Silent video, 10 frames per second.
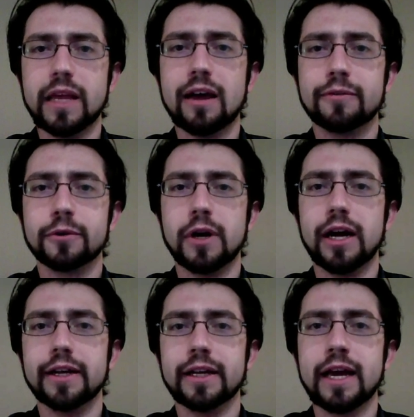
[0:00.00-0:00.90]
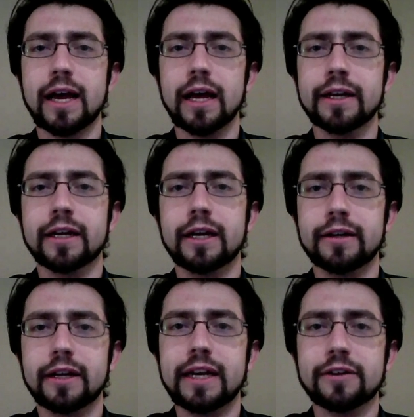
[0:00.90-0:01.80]
after I had
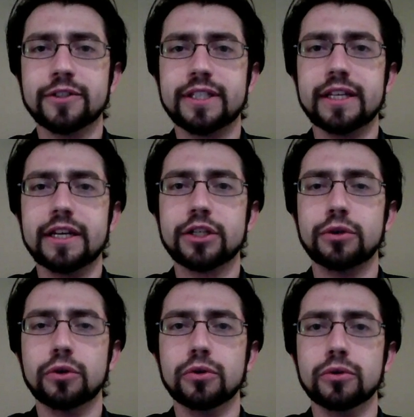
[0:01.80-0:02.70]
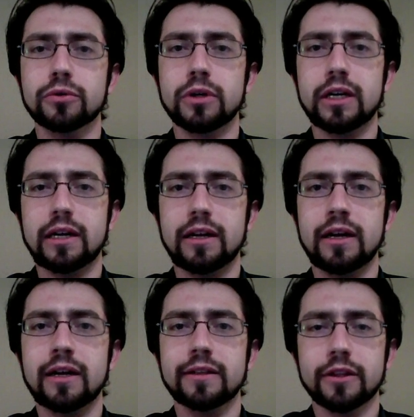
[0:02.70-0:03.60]
announced the initial
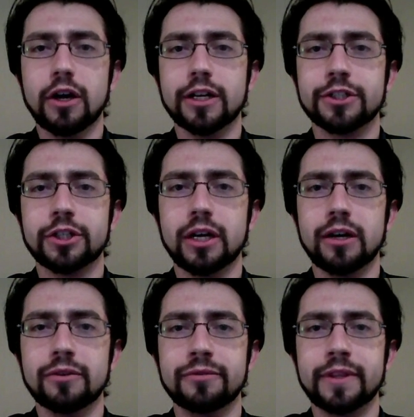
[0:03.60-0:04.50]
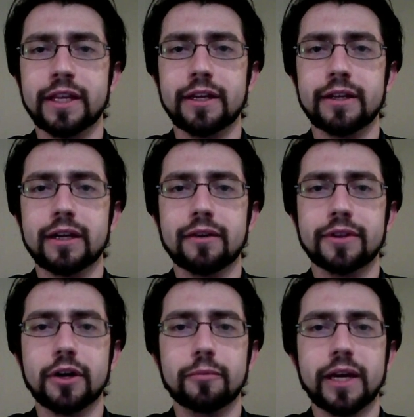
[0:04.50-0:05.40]
launch of the
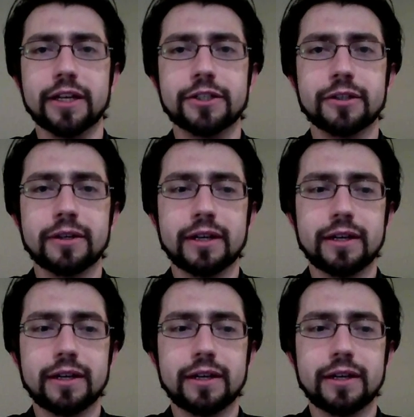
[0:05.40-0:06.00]
homepage.